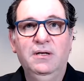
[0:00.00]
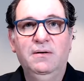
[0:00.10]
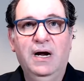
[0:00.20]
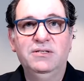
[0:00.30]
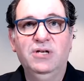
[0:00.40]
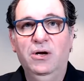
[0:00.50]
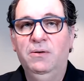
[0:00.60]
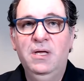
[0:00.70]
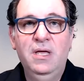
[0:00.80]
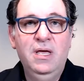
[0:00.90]
right?
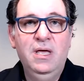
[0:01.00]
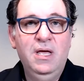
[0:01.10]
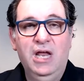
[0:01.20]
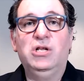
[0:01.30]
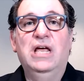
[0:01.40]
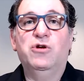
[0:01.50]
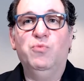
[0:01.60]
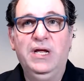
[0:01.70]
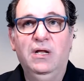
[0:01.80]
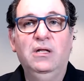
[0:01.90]
So it looked
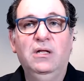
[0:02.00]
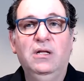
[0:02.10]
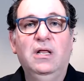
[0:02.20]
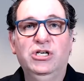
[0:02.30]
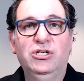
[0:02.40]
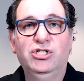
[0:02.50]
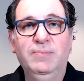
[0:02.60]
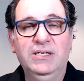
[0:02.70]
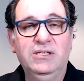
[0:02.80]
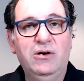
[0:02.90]
like real
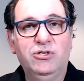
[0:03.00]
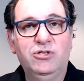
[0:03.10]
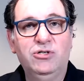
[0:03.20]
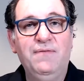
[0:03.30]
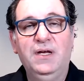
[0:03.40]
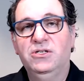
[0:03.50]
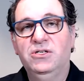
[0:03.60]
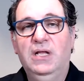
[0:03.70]
legitimate tra traffic.